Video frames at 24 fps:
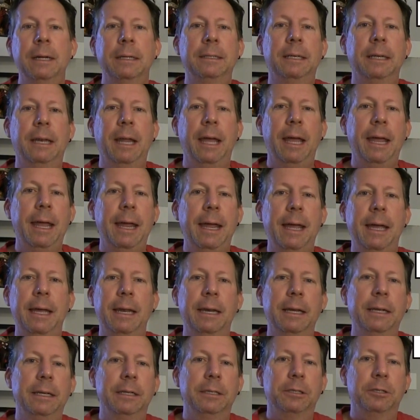Today
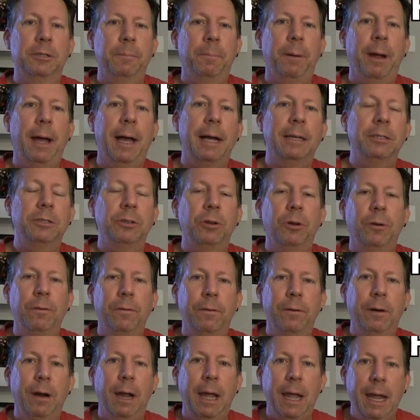it has surpassed
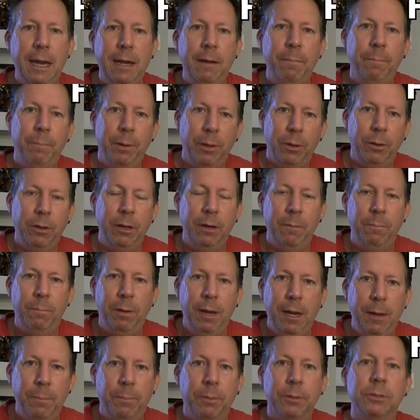over 8 billion
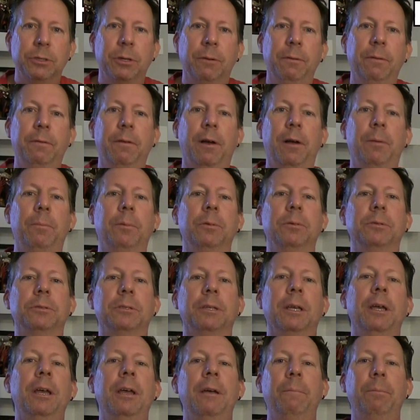people. So we've
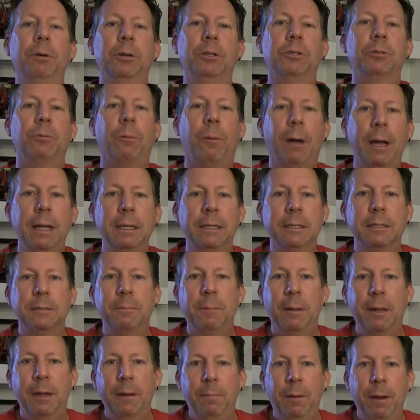almost put twice as
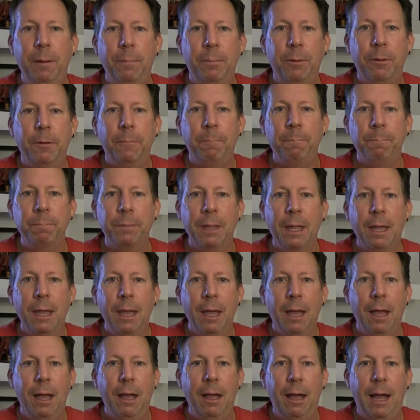many people
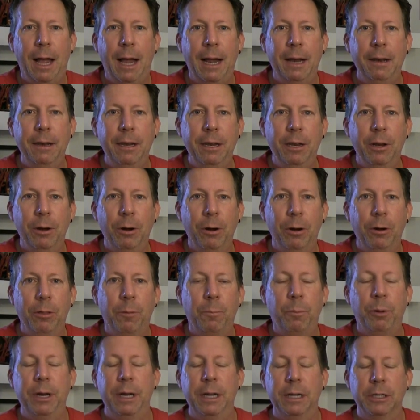on the
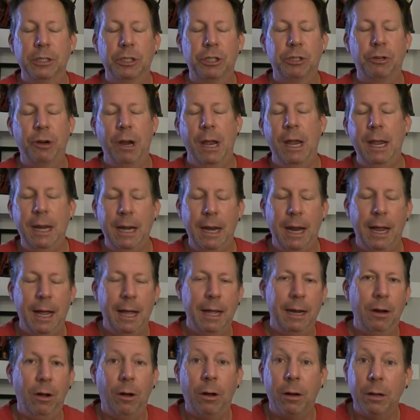earth, putting a strain
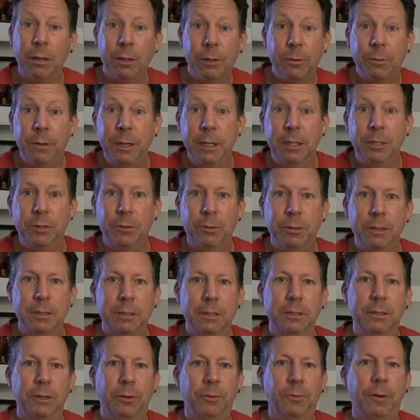on all the
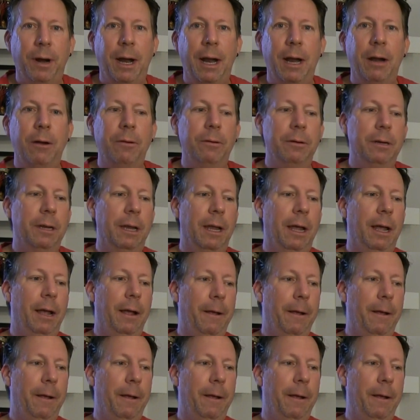resources around.